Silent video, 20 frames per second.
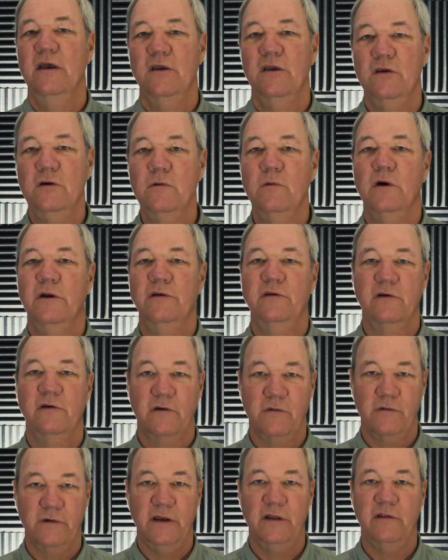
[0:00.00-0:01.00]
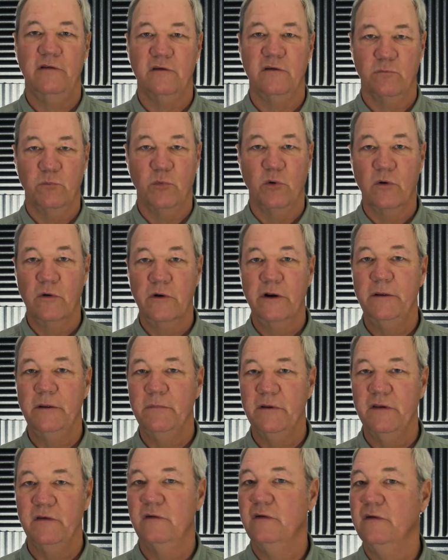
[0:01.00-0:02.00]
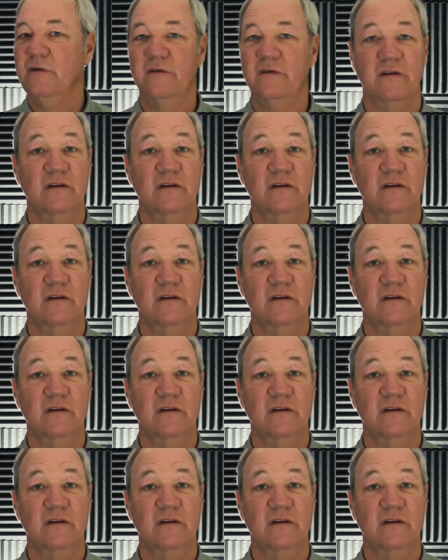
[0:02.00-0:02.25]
You want to create this boring business